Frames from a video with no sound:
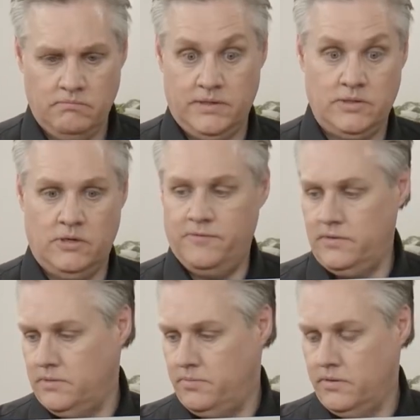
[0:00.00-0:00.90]
myself at
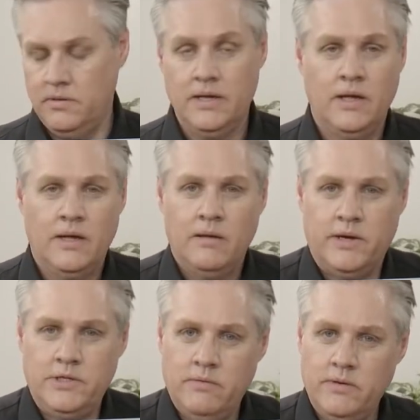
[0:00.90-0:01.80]
this point.
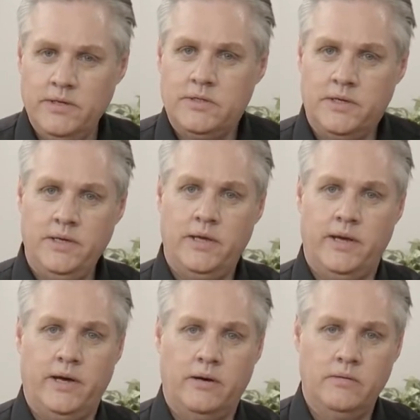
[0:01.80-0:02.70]
But you can really see
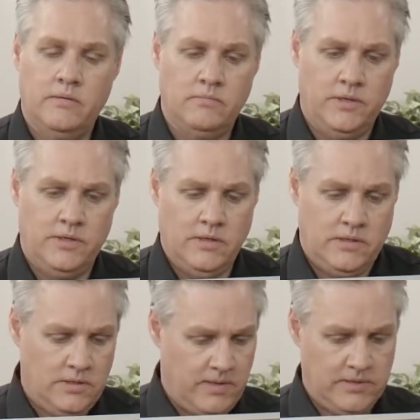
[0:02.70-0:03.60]
how it
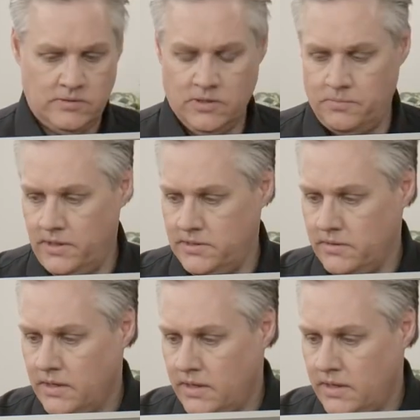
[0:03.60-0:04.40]
just makes it super easy.